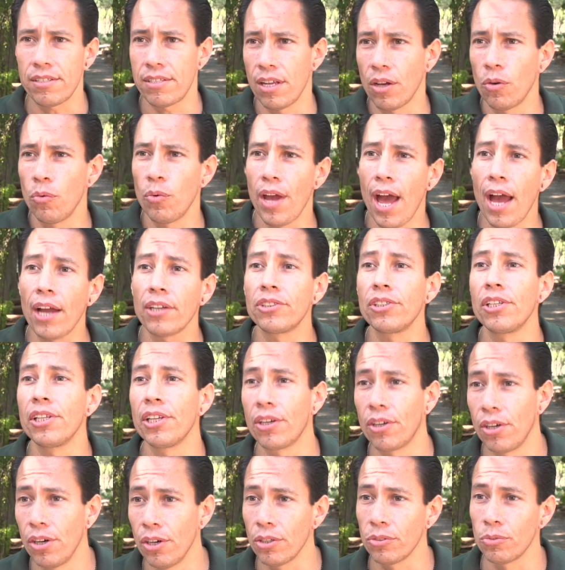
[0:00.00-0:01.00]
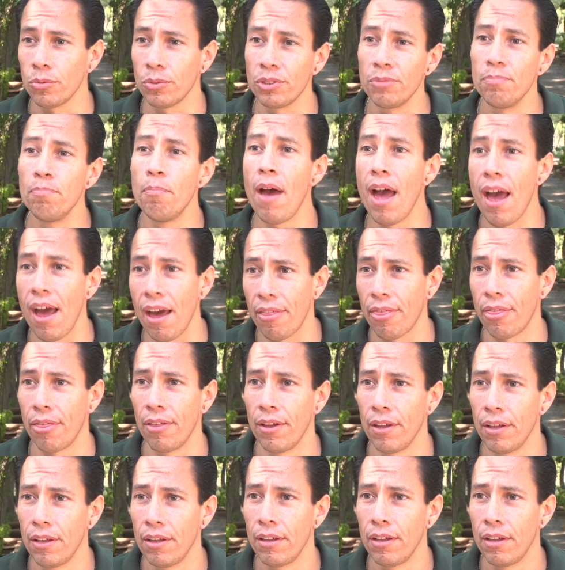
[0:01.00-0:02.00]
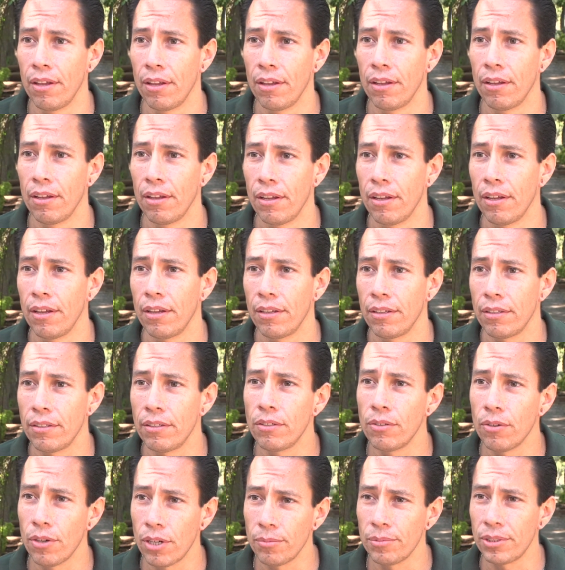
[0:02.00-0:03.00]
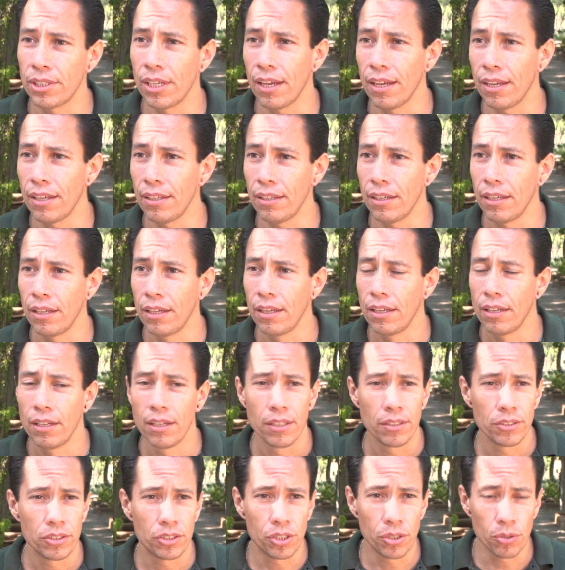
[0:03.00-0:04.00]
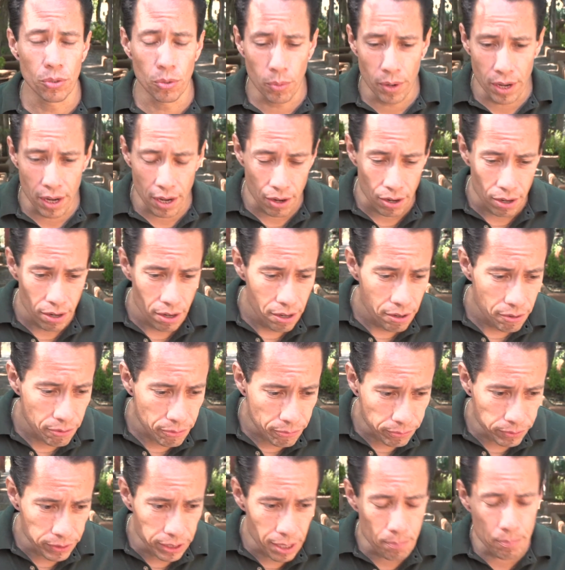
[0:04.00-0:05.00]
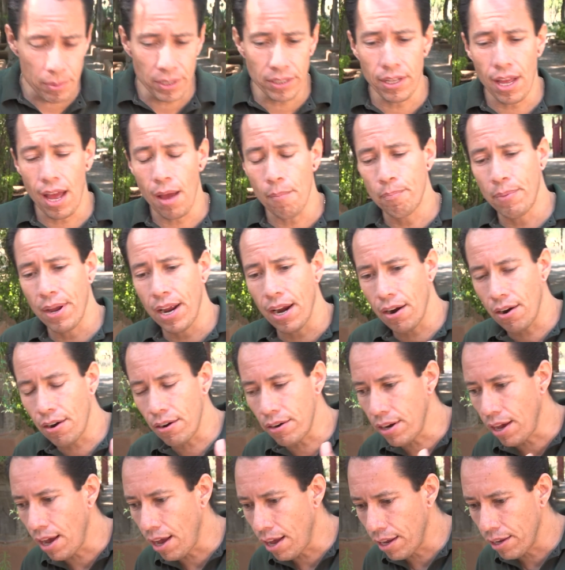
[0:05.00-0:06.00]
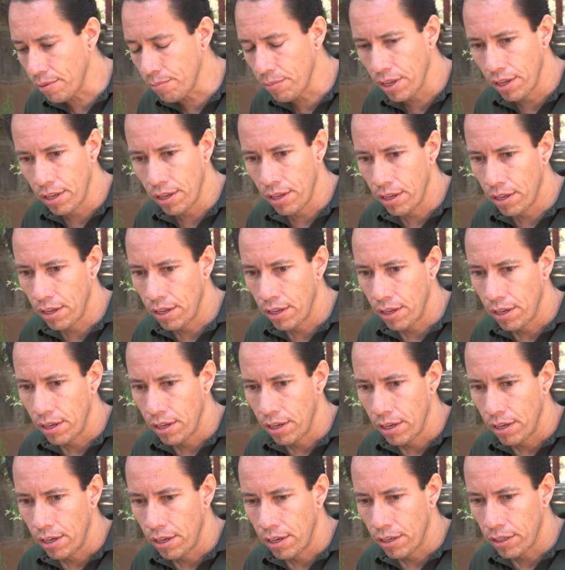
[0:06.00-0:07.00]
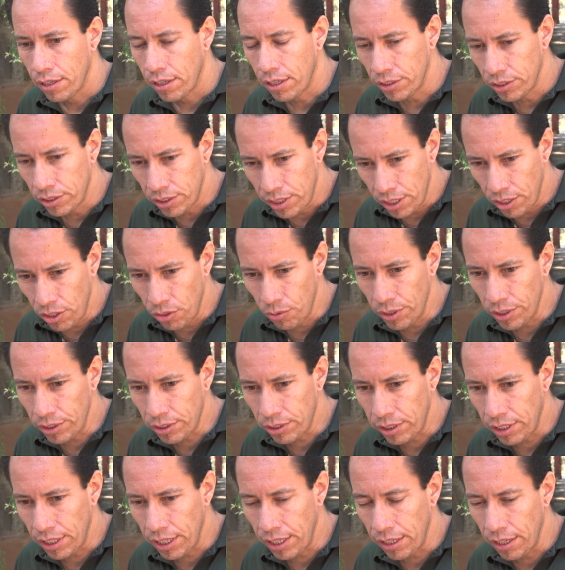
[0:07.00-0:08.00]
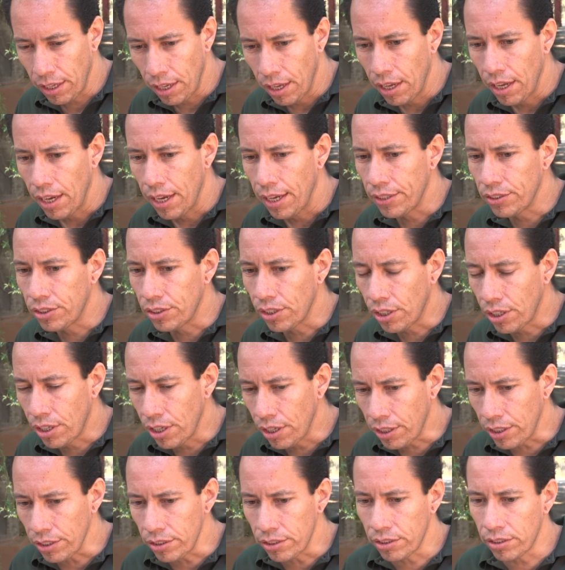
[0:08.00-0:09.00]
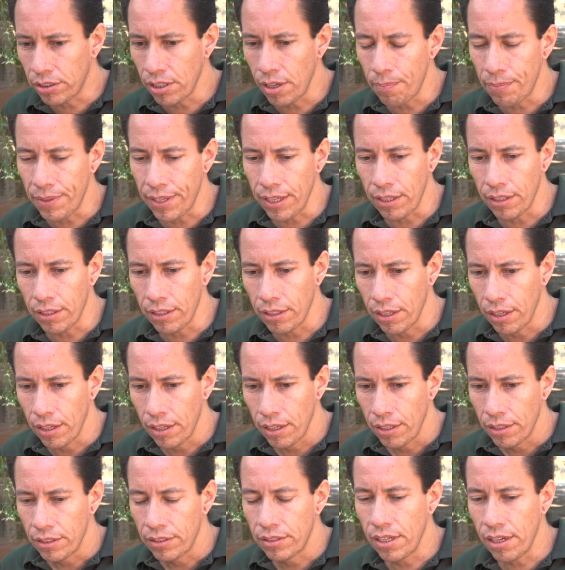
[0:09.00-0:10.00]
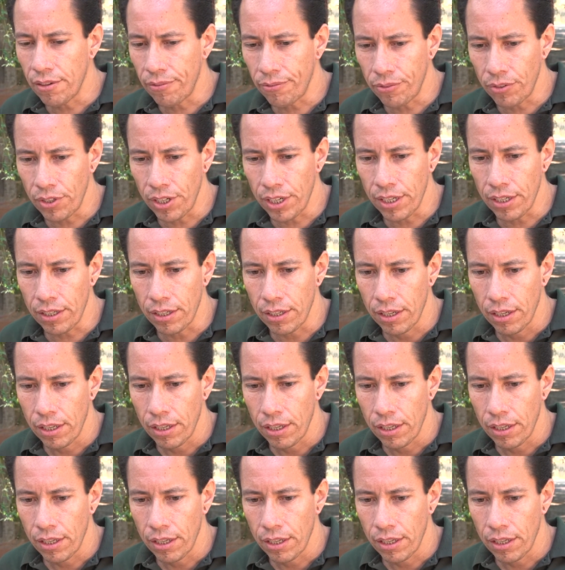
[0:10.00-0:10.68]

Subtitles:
thing we actually cooked was meth. You know what I'm saying? To where flipping that paradigm continuously into cooking something different